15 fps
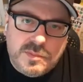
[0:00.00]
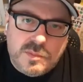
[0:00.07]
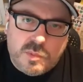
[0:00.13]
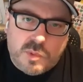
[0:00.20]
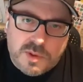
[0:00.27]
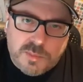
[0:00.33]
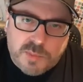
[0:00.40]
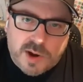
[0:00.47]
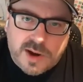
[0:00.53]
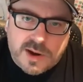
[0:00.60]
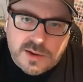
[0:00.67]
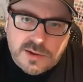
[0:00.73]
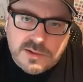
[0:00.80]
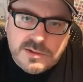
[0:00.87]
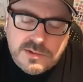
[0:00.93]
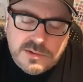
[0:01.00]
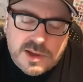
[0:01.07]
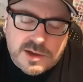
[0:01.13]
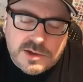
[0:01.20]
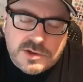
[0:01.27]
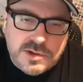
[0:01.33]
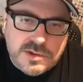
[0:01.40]
rebrand
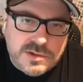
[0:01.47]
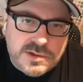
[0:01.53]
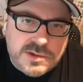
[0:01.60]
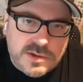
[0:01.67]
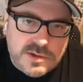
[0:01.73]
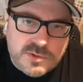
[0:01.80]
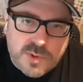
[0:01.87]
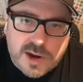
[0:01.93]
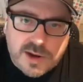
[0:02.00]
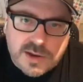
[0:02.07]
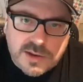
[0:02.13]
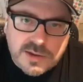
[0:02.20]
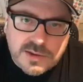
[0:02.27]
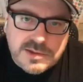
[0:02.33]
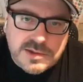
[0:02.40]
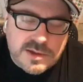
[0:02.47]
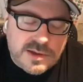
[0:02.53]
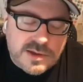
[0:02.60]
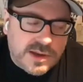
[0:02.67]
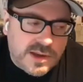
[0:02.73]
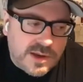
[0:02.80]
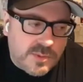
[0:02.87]
Dungeons and Dragons?
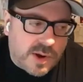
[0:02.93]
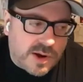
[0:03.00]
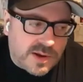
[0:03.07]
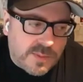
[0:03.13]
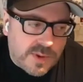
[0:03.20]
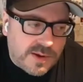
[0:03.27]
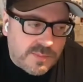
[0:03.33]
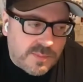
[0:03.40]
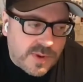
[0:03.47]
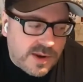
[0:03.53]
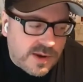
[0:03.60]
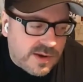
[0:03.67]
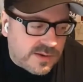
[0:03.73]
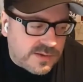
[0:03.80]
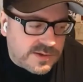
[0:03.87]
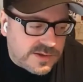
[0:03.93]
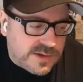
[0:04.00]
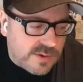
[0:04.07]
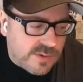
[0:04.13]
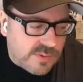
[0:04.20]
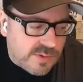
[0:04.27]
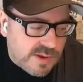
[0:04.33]
And he recommended me. And
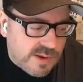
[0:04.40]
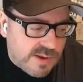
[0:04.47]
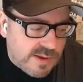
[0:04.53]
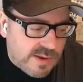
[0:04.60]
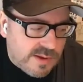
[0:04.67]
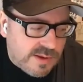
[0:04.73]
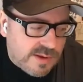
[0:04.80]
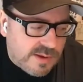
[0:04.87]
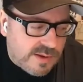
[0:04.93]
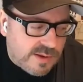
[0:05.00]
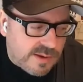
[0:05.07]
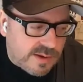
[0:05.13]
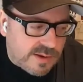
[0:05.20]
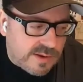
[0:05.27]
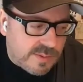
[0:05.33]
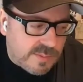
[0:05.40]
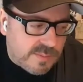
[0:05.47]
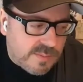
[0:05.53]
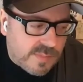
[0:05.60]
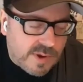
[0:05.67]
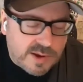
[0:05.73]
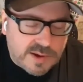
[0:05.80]
so
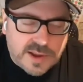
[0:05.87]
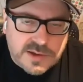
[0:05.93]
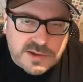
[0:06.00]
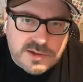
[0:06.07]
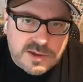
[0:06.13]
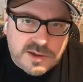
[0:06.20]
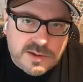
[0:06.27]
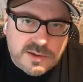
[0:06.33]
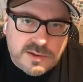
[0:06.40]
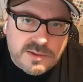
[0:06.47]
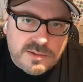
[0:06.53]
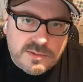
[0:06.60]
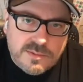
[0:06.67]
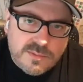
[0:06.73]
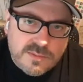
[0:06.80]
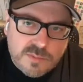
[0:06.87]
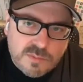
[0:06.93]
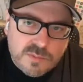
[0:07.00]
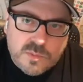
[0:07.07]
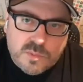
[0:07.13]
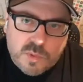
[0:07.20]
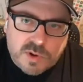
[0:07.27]
I got to
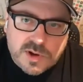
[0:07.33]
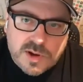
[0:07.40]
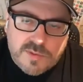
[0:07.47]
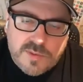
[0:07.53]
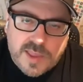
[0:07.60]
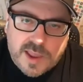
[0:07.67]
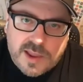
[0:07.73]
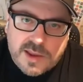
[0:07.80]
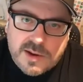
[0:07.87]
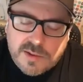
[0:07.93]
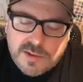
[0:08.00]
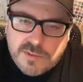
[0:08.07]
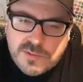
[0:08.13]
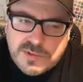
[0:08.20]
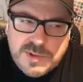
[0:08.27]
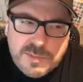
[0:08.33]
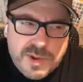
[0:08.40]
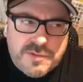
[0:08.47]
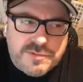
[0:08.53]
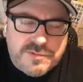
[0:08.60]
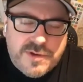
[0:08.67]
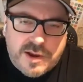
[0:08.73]
work on that. It was
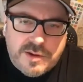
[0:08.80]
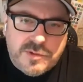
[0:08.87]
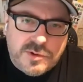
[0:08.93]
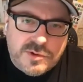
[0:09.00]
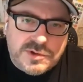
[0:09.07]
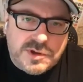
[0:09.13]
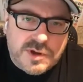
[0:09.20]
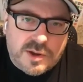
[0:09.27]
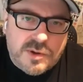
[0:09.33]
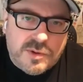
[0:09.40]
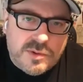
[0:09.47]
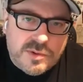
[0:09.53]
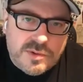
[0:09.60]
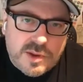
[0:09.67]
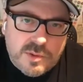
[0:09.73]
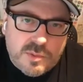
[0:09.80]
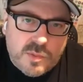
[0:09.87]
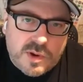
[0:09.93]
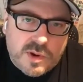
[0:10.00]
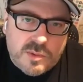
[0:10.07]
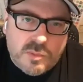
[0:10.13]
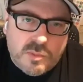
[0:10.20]
about 5 years ago that
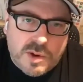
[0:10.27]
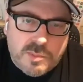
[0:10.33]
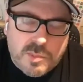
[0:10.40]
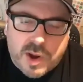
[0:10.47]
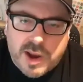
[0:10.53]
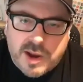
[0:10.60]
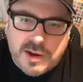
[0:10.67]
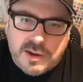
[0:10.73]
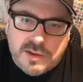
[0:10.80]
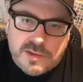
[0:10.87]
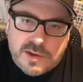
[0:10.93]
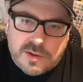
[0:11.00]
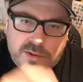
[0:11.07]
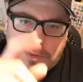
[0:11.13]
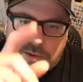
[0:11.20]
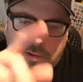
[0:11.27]
we rebranded their